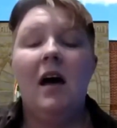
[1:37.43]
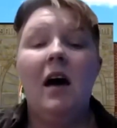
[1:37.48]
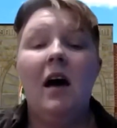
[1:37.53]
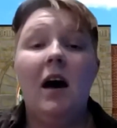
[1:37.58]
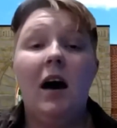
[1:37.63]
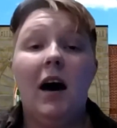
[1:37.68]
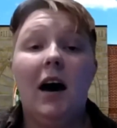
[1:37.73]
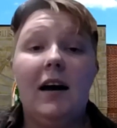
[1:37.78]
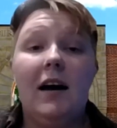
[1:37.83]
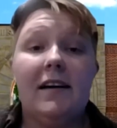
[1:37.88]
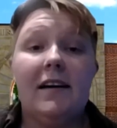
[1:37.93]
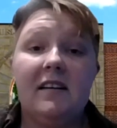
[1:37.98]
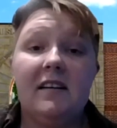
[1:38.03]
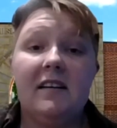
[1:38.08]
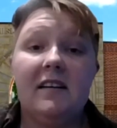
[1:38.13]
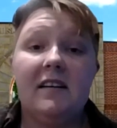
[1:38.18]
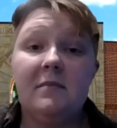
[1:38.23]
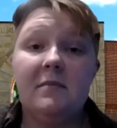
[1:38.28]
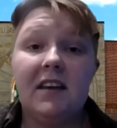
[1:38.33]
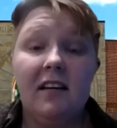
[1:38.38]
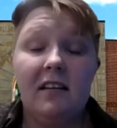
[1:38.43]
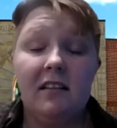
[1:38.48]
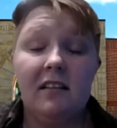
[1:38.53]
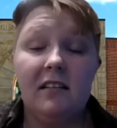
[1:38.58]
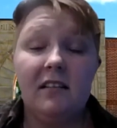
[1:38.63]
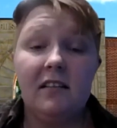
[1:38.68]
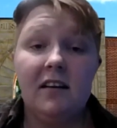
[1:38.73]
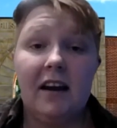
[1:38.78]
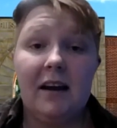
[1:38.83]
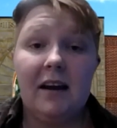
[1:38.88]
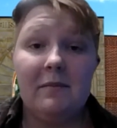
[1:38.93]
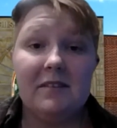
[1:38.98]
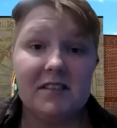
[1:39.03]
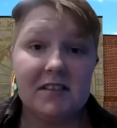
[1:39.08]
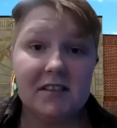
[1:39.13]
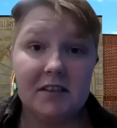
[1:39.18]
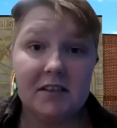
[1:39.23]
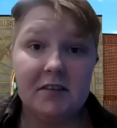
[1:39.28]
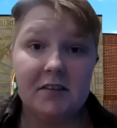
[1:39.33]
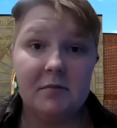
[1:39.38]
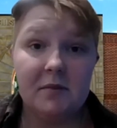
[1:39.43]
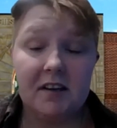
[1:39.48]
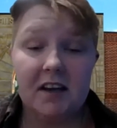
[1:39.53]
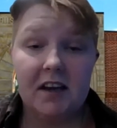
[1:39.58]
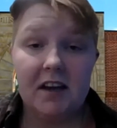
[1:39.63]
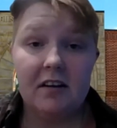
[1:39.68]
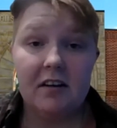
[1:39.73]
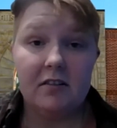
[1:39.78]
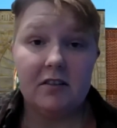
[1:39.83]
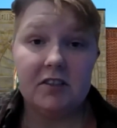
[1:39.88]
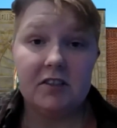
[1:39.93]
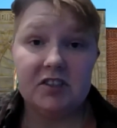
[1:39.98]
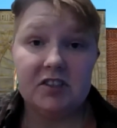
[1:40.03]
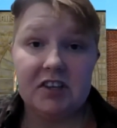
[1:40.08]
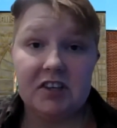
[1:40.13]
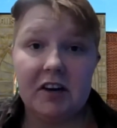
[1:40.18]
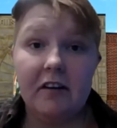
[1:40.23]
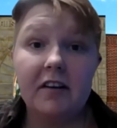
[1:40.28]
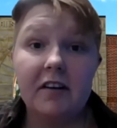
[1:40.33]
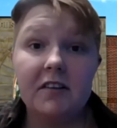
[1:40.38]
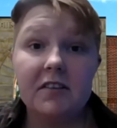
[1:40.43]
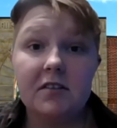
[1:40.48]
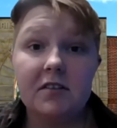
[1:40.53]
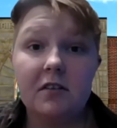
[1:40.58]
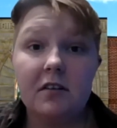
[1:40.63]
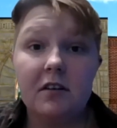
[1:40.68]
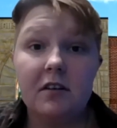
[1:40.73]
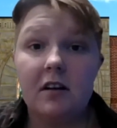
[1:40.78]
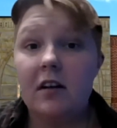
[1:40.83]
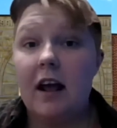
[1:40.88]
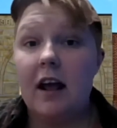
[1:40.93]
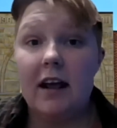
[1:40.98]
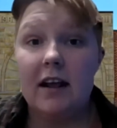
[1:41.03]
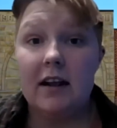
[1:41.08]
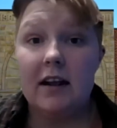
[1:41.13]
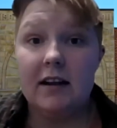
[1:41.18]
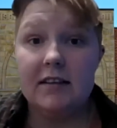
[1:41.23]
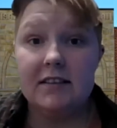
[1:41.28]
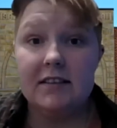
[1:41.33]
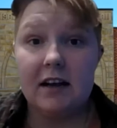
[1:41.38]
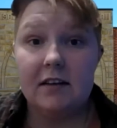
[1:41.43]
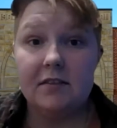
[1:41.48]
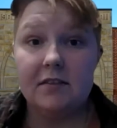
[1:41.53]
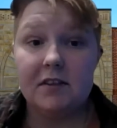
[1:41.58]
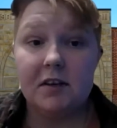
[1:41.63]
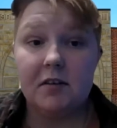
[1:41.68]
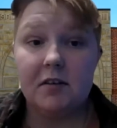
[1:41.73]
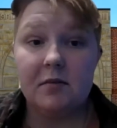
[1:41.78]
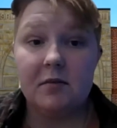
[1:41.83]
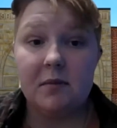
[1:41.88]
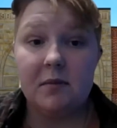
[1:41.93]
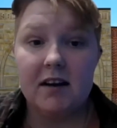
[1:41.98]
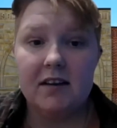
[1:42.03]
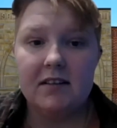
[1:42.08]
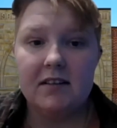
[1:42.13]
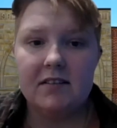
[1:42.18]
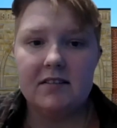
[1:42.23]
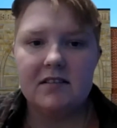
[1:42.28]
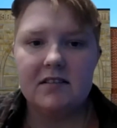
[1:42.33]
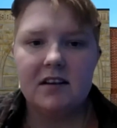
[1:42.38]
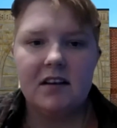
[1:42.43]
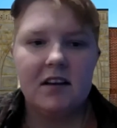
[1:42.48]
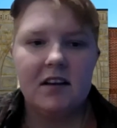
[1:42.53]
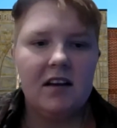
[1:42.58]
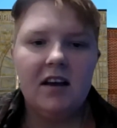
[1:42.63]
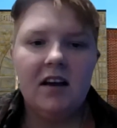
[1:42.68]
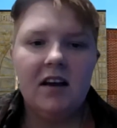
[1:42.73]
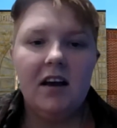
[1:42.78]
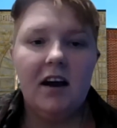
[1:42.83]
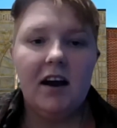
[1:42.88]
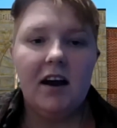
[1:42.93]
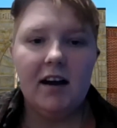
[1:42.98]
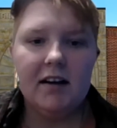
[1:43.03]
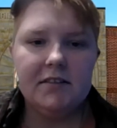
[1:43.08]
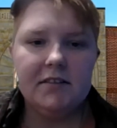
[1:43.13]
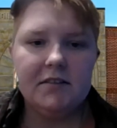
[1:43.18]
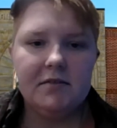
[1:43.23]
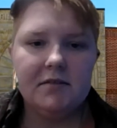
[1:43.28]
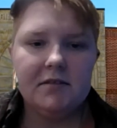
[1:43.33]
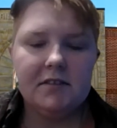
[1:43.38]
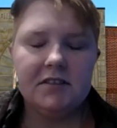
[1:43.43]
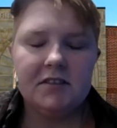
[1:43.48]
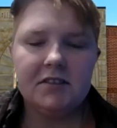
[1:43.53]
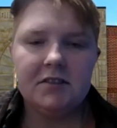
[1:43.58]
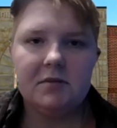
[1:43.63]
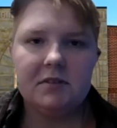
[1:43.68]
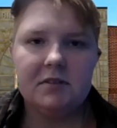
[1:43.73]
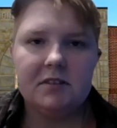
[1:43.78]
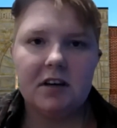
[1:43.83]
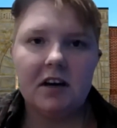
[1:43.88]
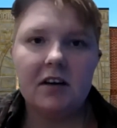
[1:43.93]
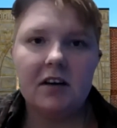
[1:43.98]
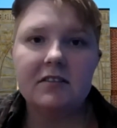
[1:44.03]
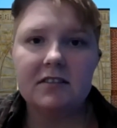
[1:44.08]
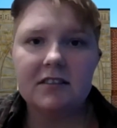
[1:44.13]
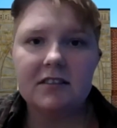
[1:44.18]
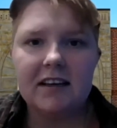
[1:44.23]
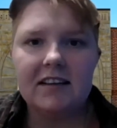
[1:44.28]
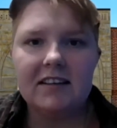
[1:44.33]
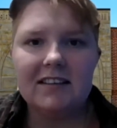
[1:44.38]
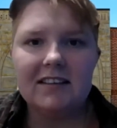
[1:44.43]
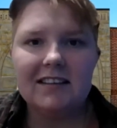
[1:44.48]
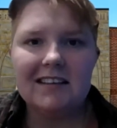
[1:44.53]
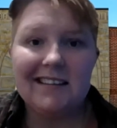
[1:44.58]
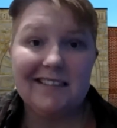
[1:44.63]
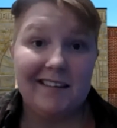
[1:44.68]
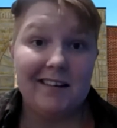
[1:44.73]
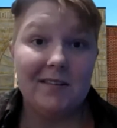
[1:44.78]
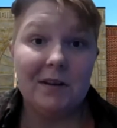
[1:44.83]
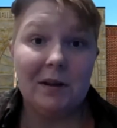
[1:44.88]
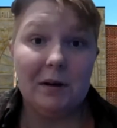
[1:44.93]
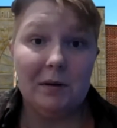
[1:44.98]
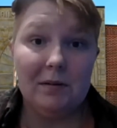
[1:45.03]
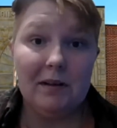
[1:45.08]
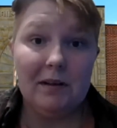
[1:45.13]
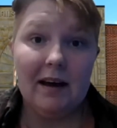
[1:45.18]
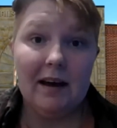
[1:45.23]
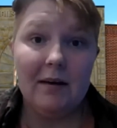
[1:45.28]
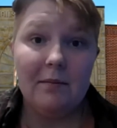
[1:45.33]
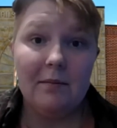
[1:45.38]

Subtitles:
Hi, I'm Michaela and I'm a senior mechanical engineering student at South Dakota Mines. I do research with Dr. Lande in the HELLO lab.